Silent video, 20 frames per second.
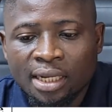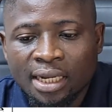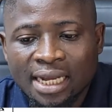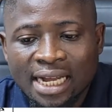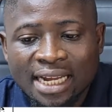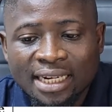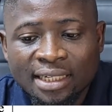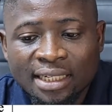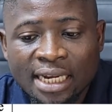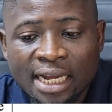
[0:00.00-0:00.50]

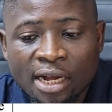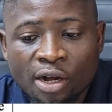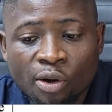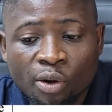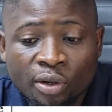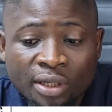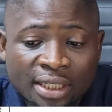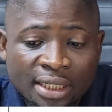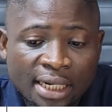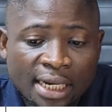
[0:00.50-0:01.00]
cardinal,
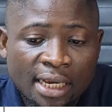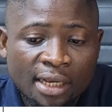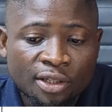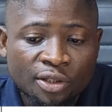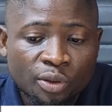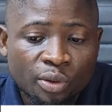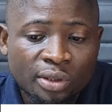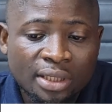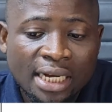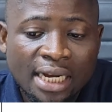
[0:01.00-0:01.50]
ordinal,
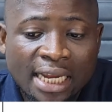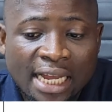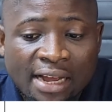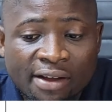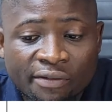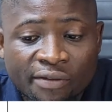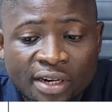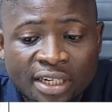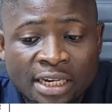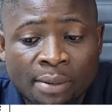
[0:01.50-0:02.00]
total,
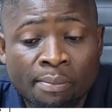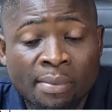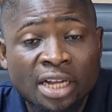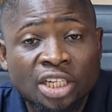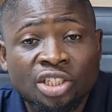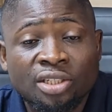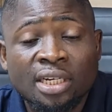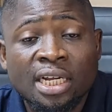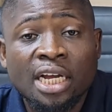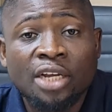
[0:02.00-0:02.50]
average, and
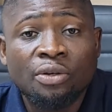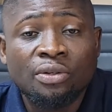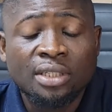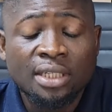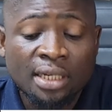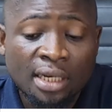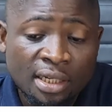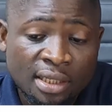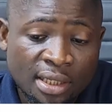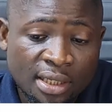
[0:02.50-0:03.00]
marginal
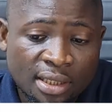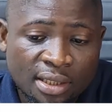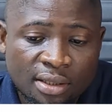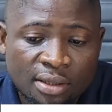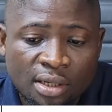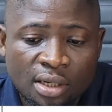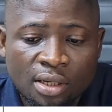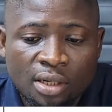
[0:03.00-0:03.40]
utilities